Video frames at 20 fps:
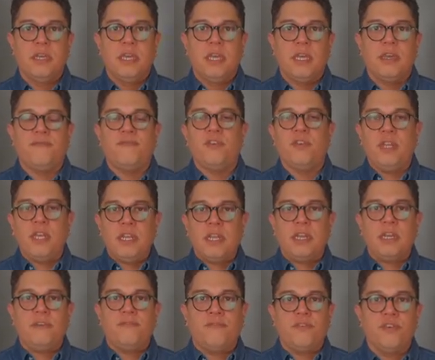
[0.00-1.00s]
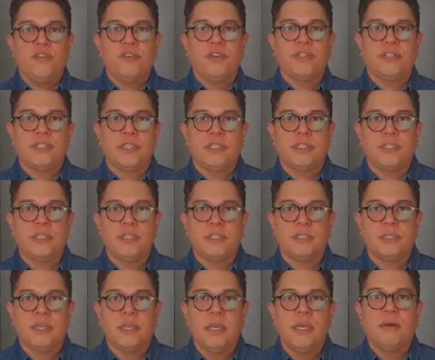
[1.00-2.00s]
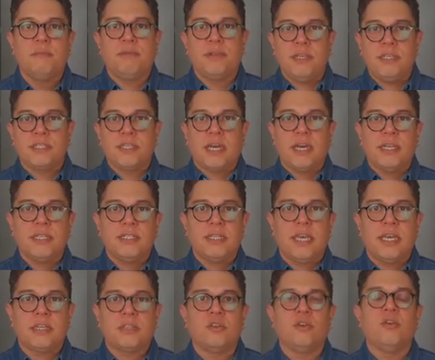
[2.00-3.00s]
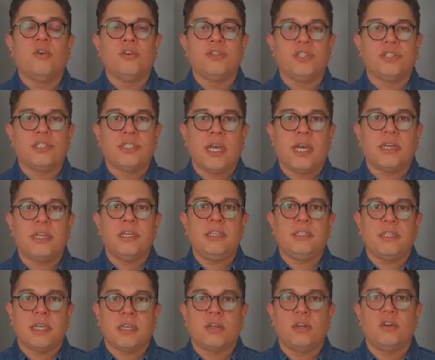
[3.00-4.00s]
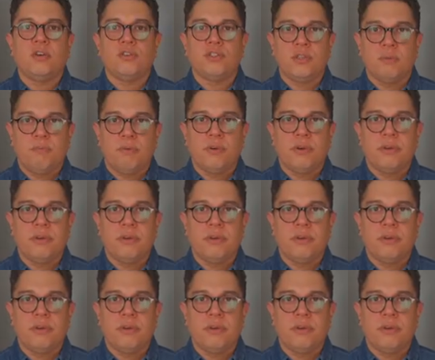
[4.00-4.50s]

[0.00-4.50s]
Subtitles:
If you need any further assistance, please contact Hoshizaki Technical Support.